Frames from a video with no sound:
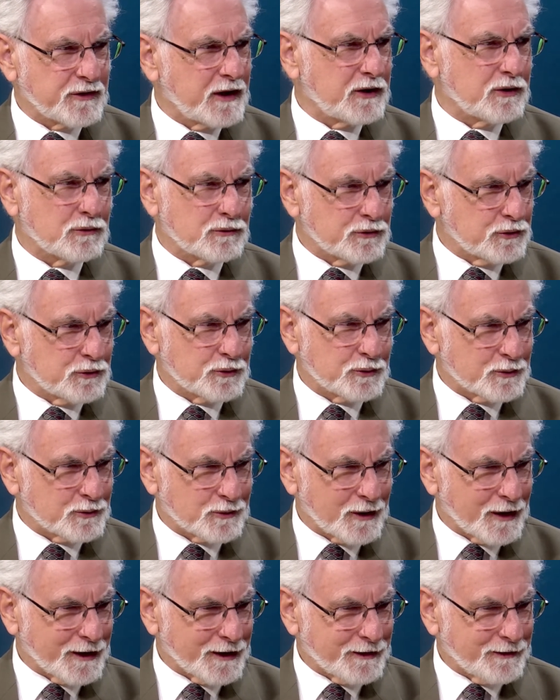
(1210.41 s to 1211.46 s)
They don't do it
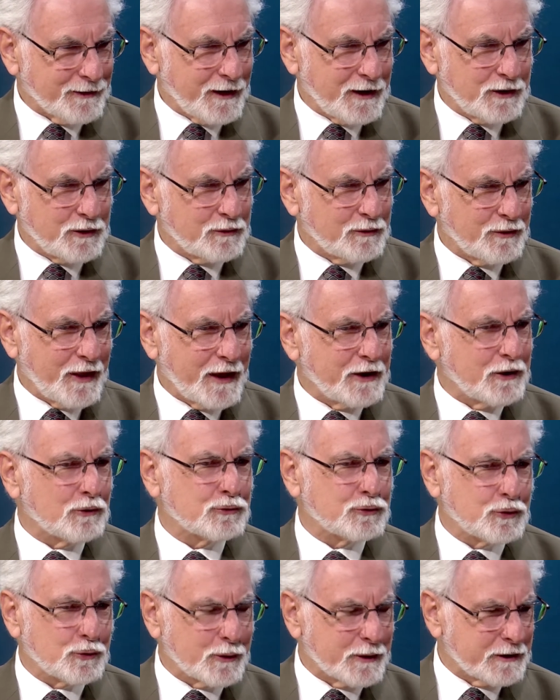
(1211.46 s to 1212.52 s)
right. They
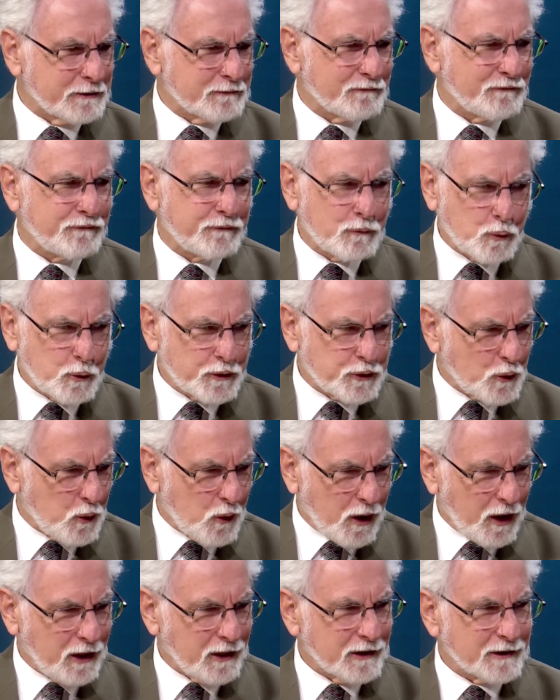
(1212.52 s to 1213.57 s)
don't do it with
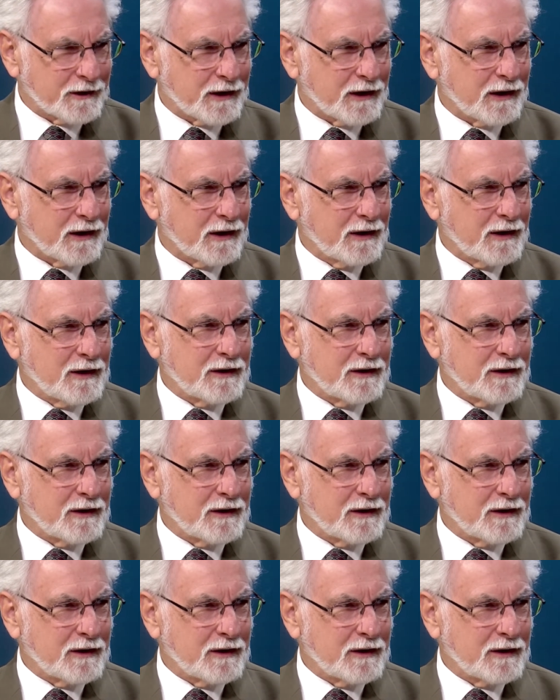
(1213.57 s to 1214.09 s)
quality.